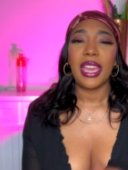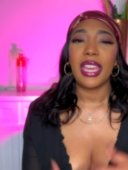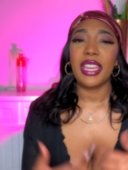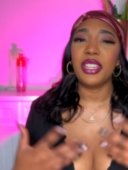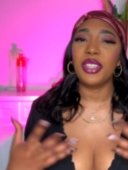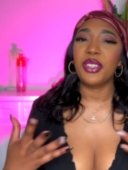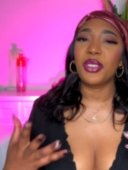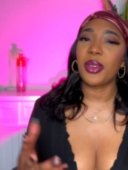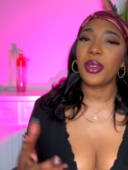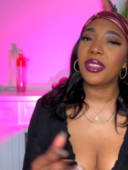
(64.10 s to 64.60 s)

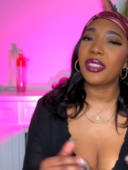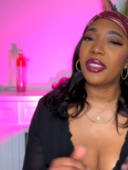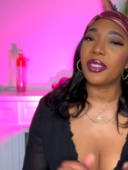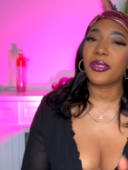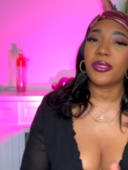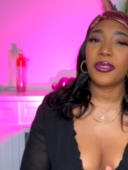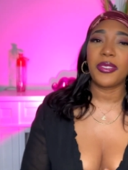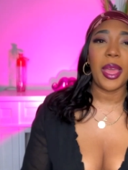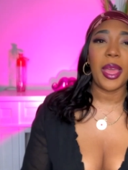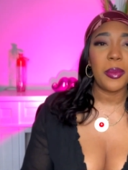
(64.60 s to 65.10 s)
and join the
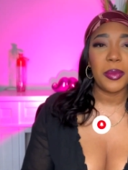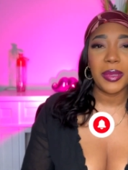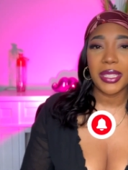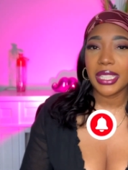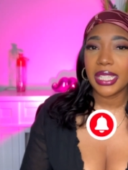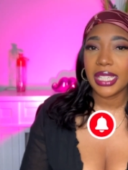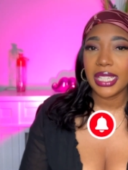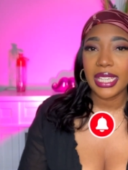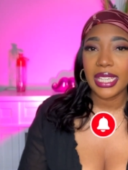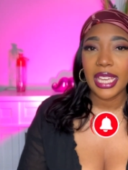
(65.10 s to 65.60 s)

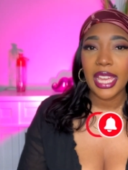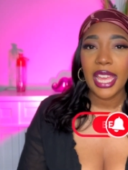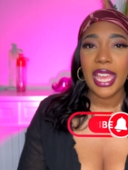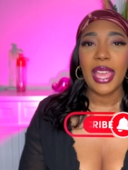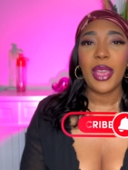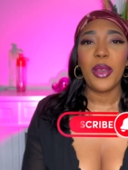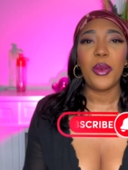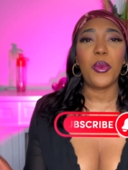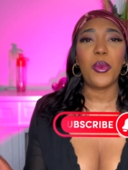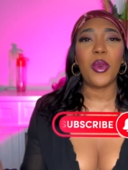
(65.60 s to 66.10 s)
family
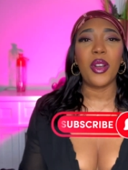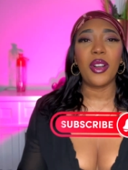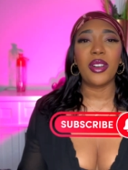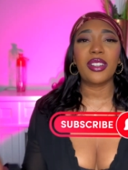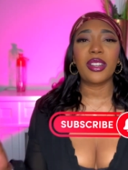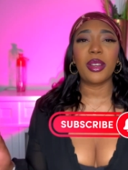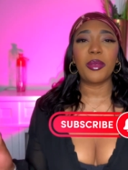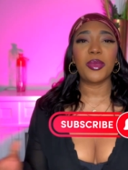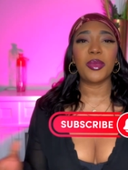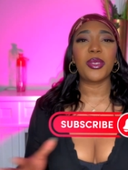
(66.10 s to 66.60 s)

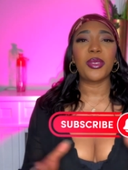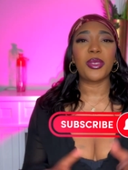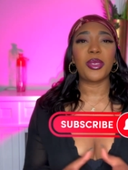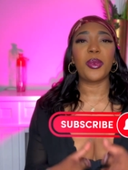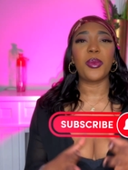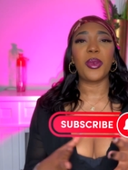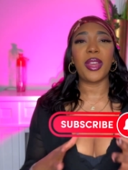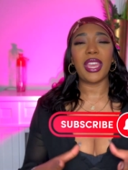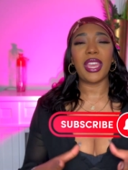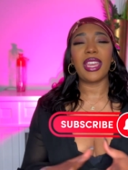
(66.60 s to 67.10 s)
welcome to
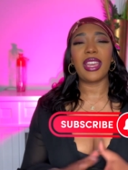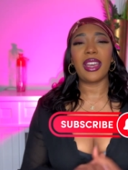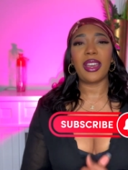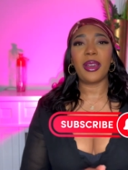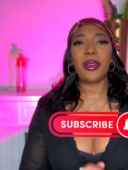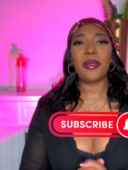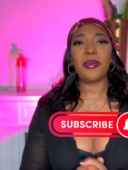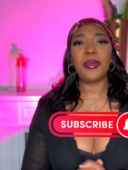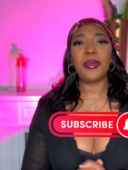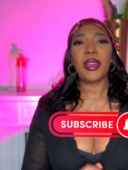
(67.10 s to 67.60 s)
the way
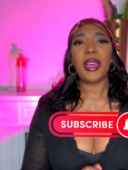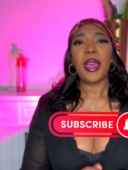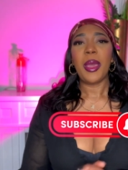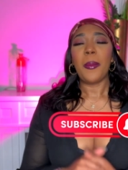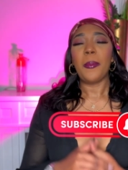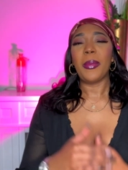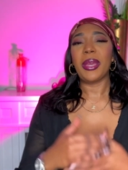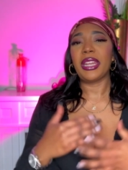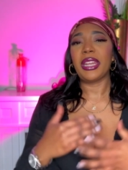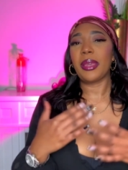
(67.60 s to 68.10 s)
up
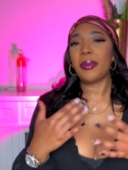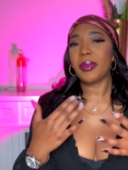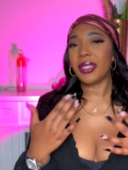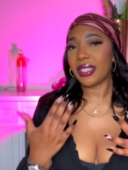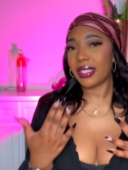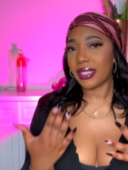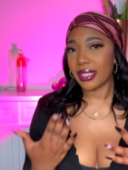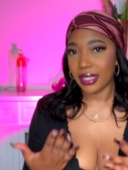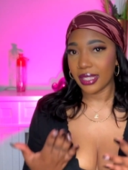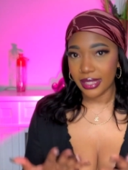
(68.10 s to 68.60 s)
my name
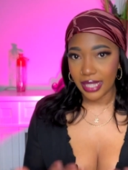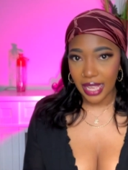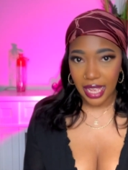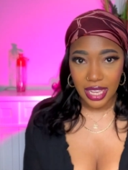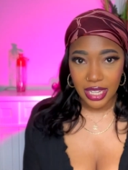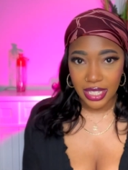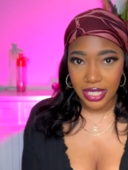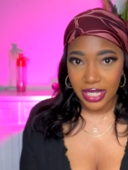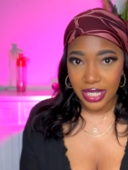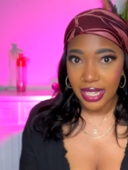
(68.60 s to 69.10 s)
is
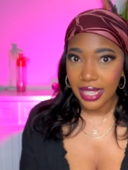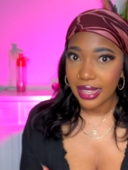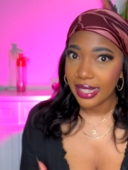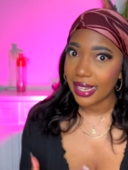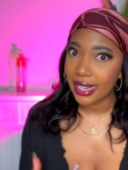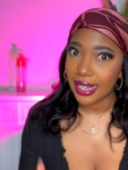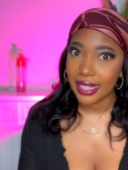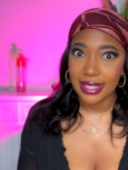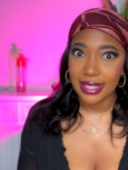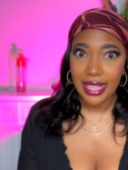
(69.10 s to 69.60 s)
solange
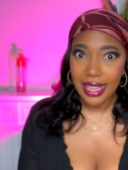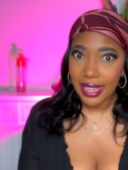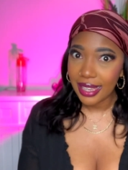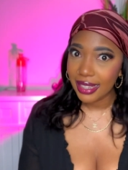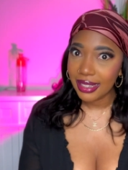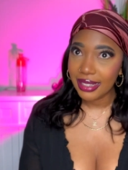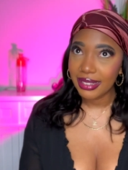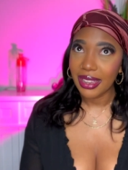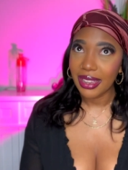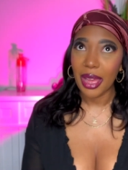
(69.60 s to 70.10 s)
like i
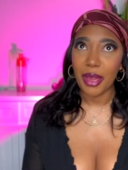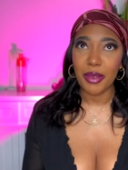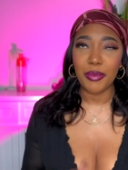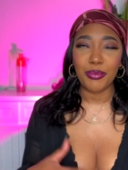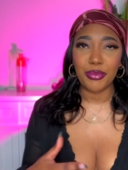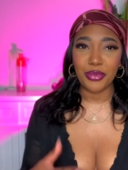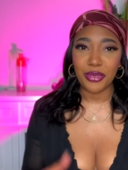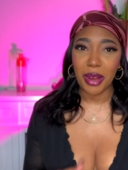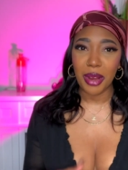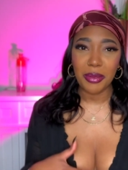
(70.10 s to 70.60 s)
said i
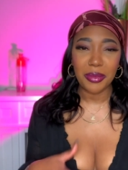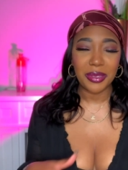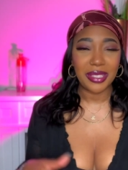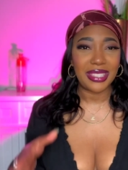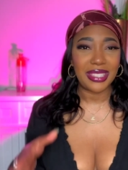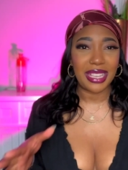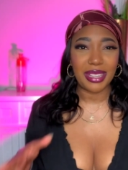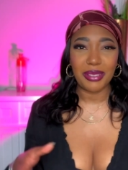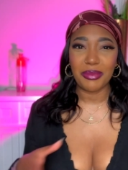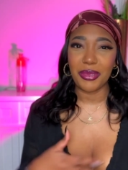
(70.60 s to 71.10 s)
probably
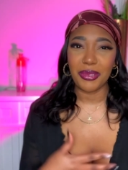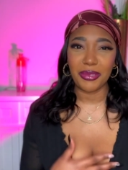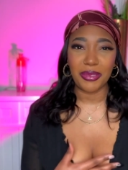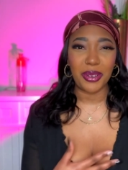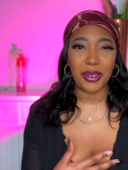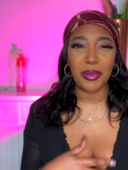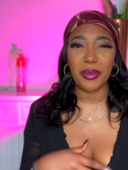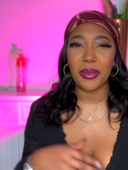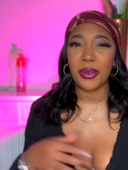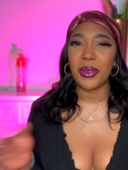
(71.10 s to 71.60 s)
said it
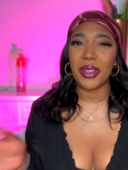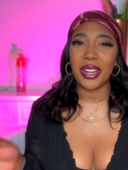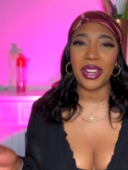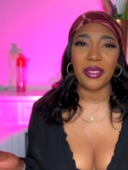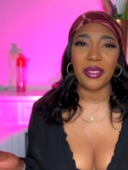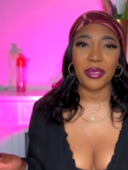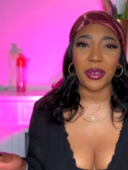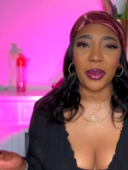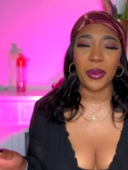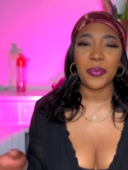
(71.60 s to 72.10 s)
before but
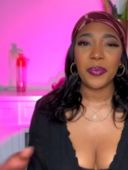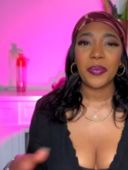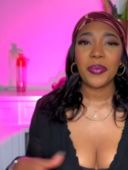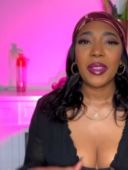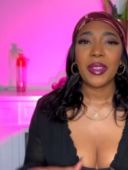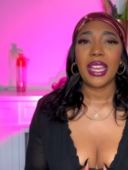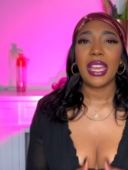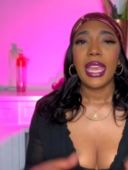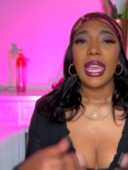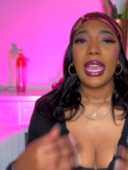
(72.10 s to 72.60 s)
whatever
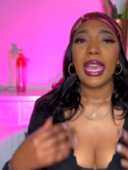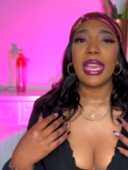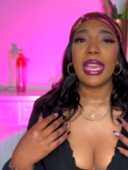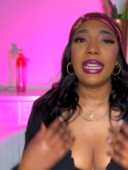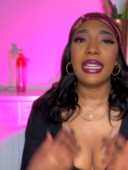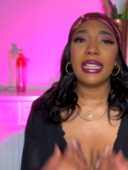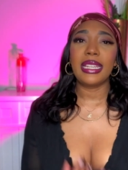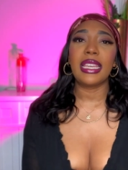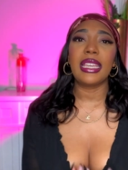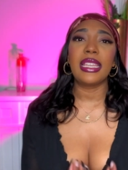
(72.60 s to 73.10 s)

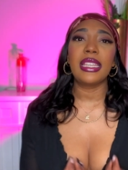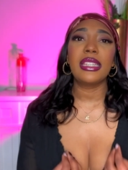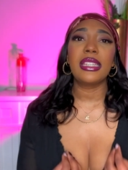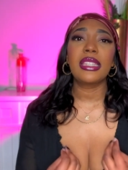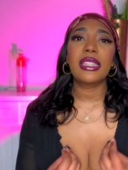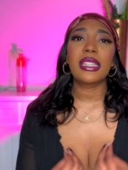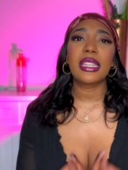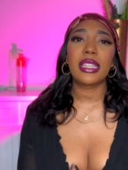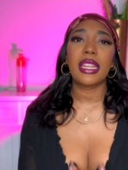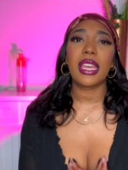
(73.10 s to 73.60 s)
and in
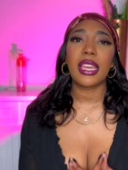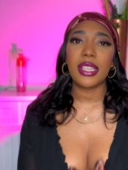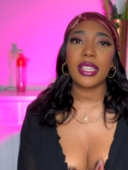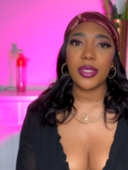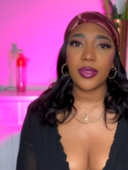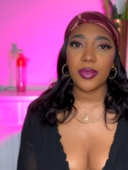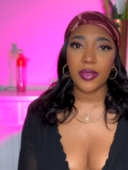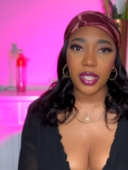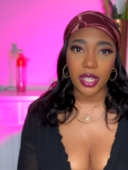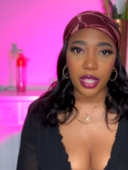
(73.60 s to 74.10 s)

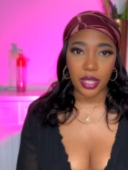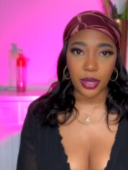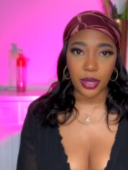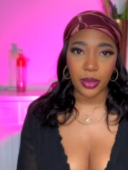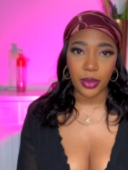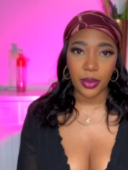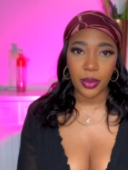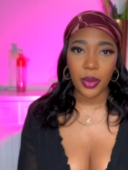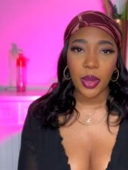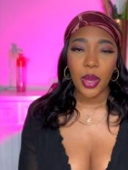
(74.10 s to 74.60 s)
today's
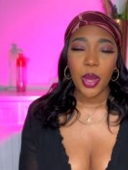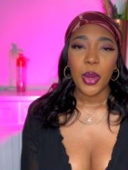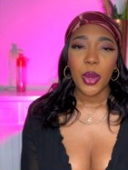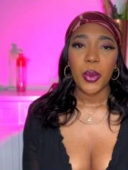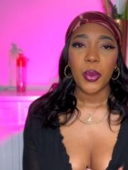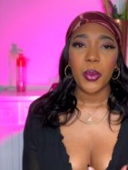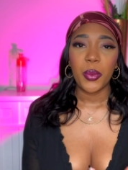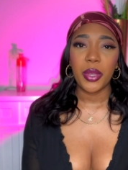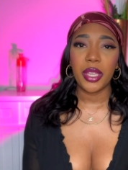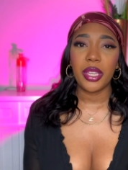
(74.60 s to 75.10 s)
video
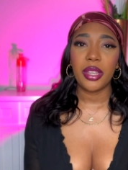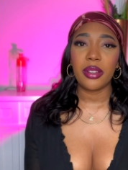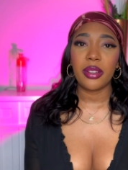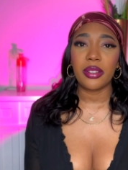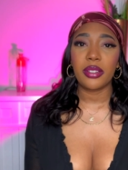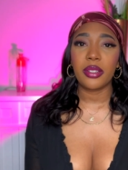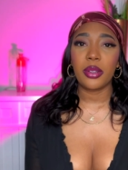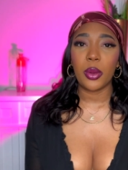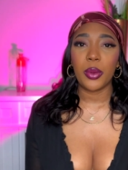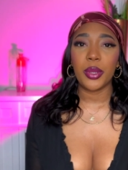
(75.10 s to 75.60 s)
we
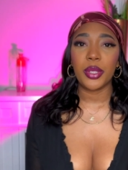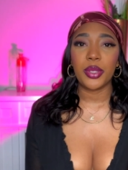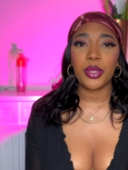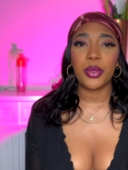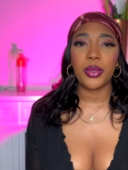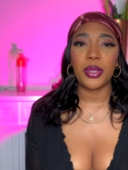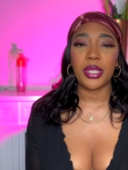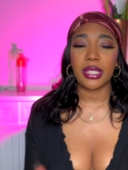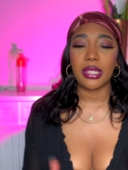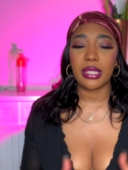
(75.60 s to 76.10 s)
are going
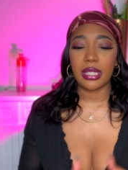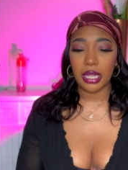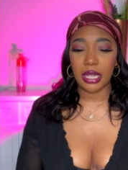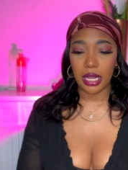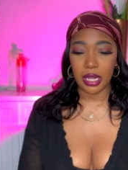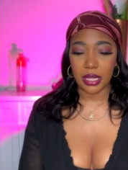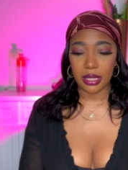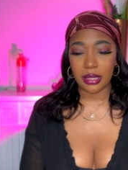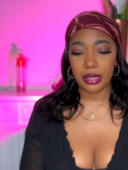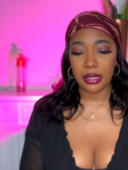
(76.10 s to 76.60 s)
to
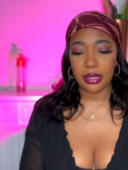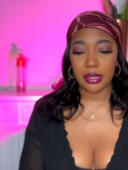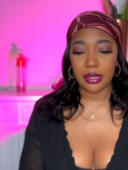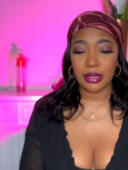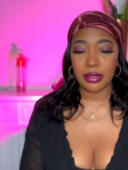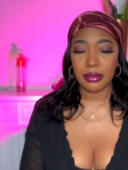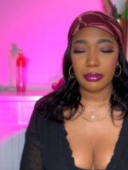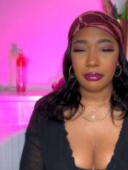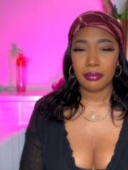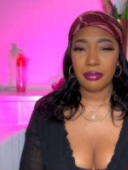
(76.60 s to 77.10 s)
discuss
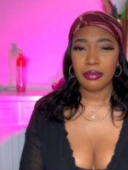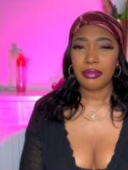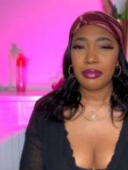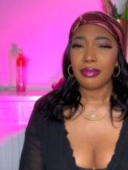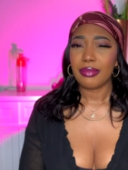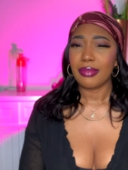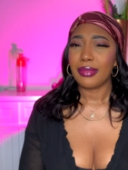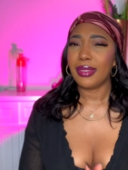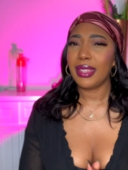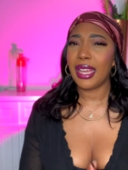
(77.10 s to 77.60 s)

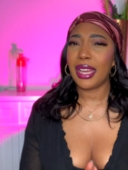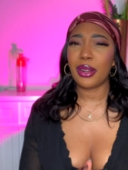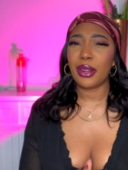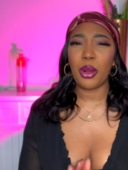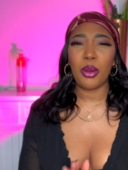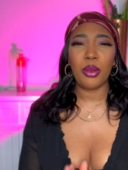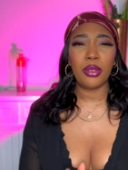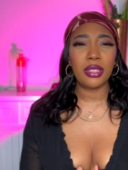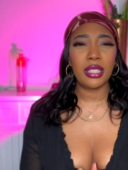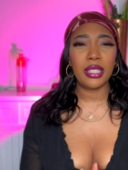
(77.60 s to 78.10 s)
not
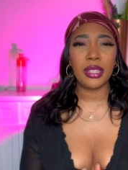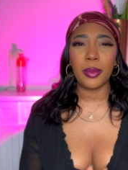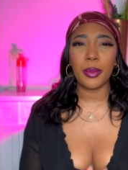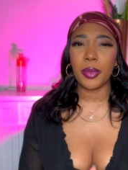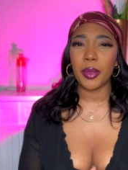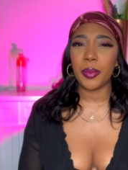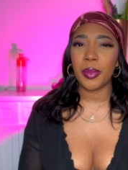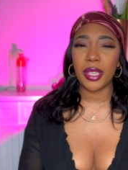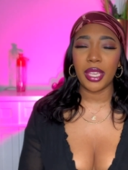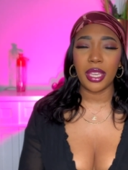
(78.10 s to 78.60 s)
only the
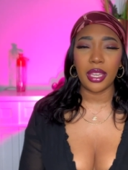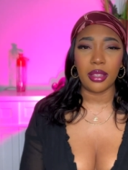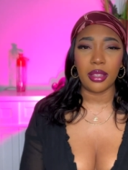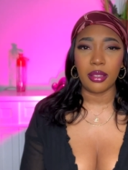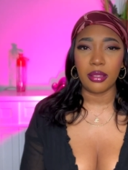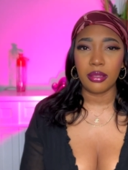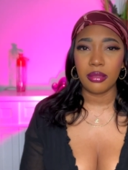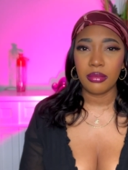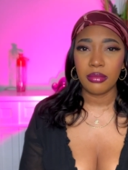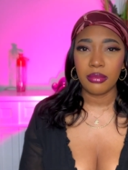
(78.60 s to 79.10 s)

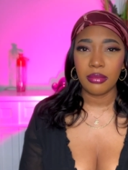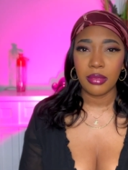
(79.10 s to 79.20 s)
bbl